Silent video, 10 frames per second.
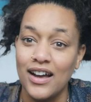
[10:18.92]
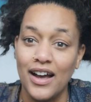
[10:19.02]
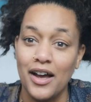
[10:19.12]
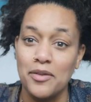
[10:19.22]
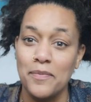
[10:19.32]

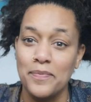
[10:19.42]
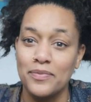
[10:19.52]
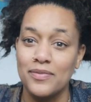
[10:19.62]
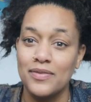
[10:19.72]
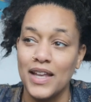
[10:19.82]

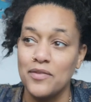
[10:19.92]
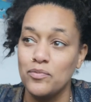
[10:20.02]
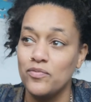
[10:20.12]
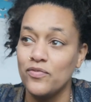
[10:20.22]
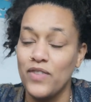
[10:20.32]

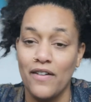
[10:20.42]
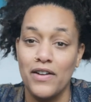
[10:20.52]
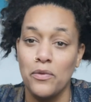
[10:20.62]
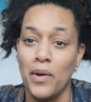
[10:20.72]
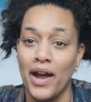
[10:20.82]

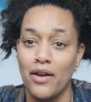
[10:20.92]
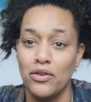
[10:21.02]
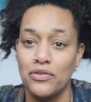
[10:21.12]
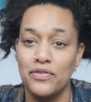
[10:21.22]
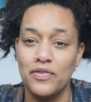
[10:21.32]
Very aware
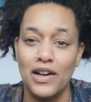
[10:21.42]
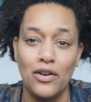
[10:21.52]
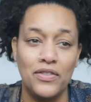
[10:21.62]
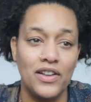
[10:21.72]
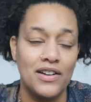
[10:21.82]
of a
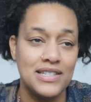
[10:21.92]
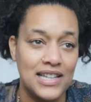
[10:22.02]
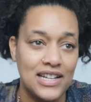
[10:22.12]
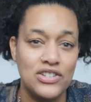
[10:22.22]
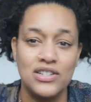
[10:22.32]
lot of the
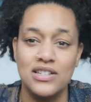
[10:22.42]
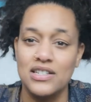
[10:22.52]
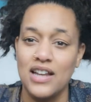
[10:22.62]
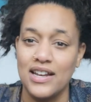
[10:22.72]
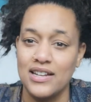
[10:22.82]
isolation
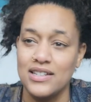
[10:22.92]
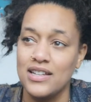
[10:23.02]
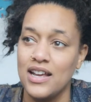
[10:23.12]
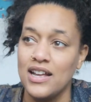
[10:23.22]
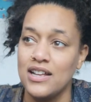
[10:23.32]

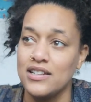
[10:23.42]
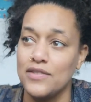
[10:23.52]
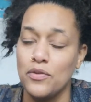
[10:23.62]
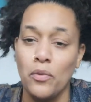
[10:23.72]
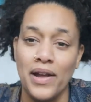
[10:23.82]
and
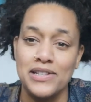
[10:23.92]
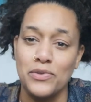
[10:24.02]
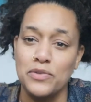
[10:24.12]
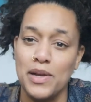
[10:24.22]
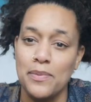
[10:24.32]
different ways
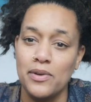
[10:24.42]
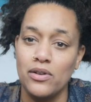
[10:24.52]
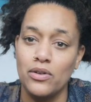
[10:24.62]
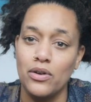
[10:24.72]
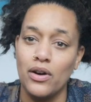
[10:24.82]
in which
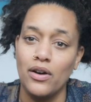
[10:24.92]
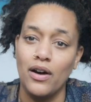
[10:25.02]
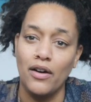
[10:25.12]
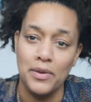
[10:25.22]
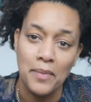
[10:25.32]
people
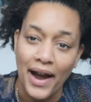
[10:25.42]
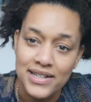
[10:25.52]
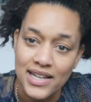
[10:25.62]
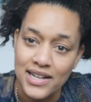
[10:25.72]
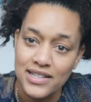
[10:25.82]
are
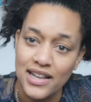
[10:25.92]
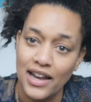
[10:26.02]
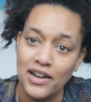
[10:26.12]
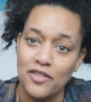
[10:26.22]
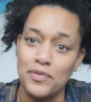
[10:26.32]
impacted
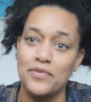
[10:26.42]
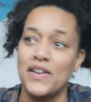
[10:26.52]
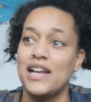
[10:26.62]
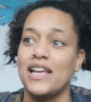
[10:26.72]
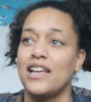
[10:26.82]
and have been
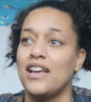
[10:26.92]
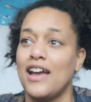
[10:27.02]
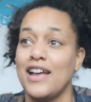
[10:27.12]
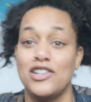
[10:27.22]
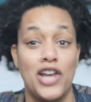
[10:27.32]
feeling
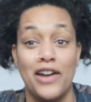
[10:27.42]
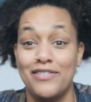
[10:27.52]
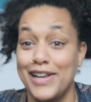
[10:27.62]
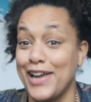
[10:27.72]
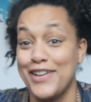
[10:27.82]

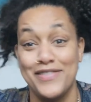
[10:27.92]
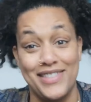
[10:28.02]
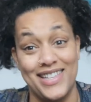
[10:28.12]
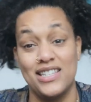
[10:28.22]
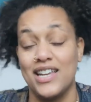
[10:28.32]
generally over
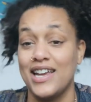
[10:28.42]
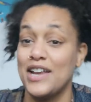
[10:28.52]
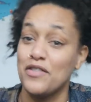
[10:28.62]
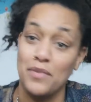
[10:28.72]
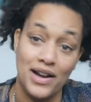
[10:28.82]
this year,
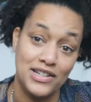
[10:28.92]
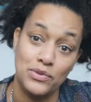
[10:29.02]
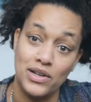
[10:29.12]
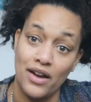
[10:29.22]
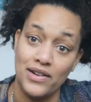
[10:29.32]
never mind
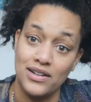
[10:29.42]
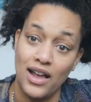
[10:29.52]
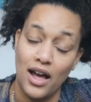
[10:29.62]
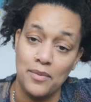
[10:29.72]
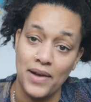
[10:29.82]
as we go
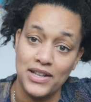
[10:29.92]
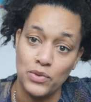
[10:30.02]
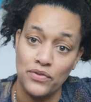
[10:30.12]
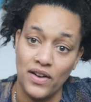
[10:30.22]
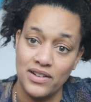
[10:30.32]
in, as
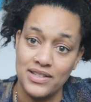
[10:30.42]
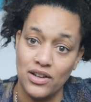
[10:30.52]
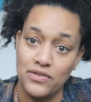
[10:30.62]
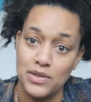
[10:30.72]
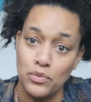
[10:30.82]
we find
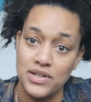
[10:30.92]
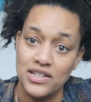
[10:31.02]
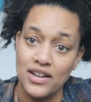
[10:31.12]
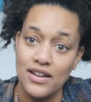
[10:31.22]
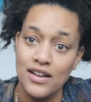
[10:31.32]
ourselves in
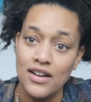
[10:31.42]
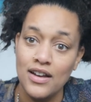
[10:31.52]
winter.